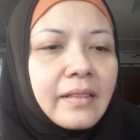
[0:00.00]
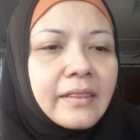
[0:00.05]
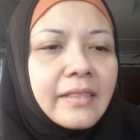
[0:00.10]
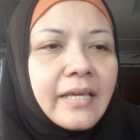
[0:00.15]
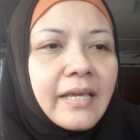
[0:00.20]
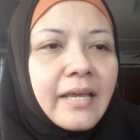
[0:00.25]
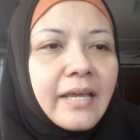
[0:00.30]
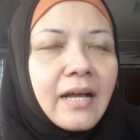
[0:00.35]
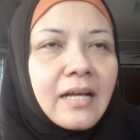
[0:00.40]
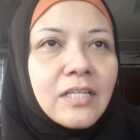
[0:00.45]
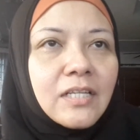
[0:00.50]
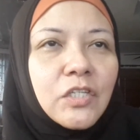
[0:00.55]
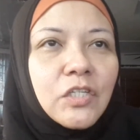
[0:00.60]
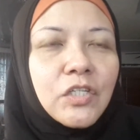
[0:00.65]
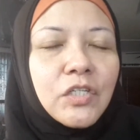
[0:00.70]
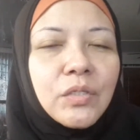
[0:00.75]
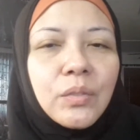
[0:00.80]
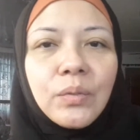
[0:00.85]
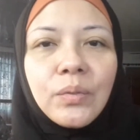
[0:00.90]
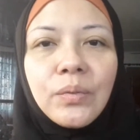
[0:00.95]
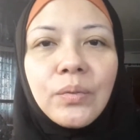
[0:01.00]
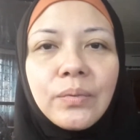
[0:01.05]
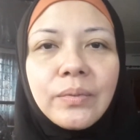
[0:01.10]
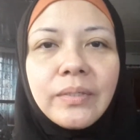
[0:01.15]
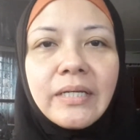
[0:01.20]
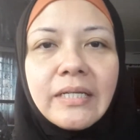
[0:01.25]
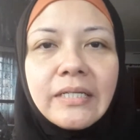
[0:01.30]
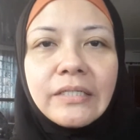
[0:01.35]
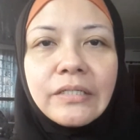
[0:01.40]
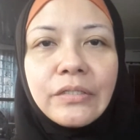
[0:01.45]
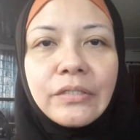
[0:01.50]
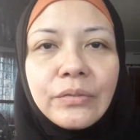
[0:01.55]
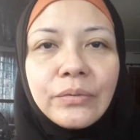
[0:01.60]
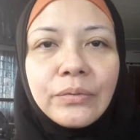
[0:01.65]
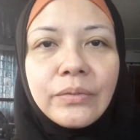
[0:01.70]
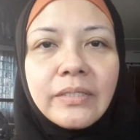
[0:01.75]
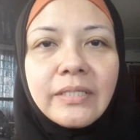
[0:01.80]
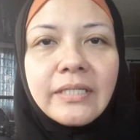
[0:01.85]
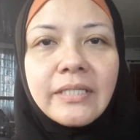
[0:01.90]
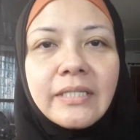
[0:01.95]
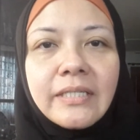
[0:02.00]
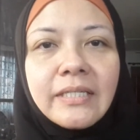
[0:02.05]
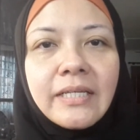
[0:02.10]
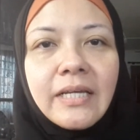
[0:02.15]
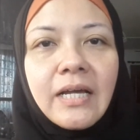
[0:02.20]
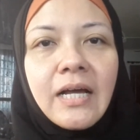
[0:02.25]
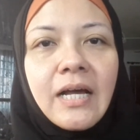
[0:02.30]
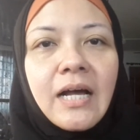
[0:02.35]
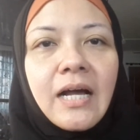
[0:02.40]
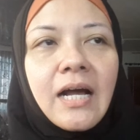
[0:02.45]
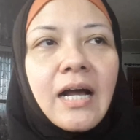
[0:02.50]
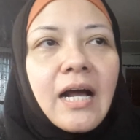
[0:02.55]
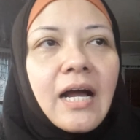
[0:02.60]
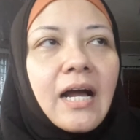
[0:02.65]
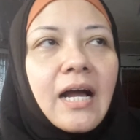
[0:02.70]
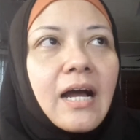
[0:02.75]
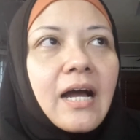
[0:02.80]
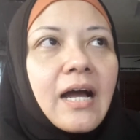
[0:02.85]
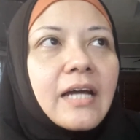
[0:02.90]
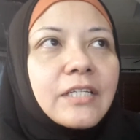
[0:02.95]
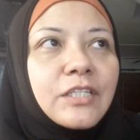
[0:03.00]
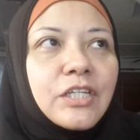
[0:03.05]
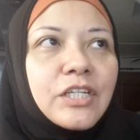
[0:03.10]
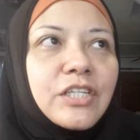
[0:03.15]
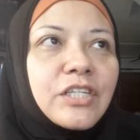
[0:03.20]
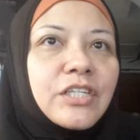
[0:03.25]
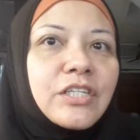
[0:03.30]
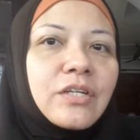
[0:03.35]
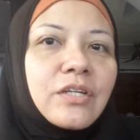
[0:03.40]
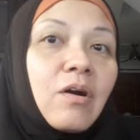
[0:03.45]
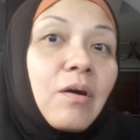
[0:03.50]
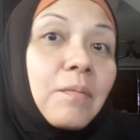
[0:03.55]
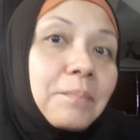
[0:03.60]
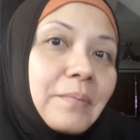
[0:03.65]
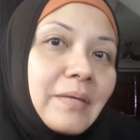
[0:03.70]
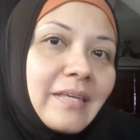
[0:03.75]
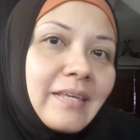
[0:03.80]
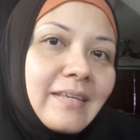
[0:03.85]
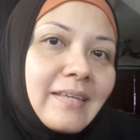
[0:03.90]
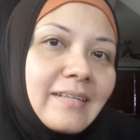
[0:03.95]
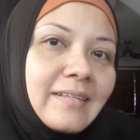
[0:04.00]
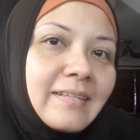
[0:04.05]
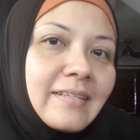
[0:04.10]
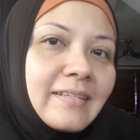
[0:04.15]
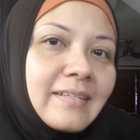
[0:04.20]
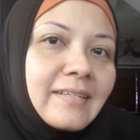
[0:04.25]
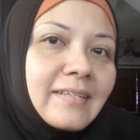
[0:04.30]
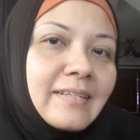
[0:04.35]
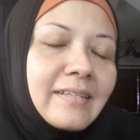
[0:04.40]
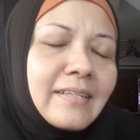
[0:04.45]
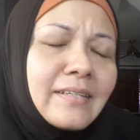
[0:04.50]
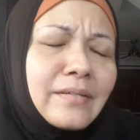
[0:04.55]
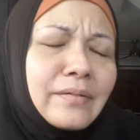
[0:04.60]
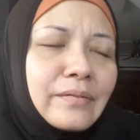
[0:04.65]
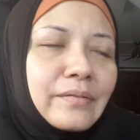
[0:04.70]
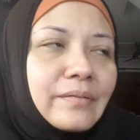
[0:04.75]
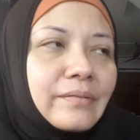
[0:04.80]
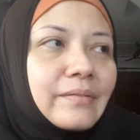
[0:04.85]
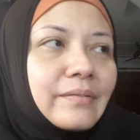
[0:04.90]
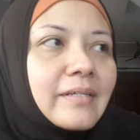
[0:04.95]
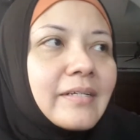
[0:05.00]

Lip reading: they are so into this, I just copy, you know.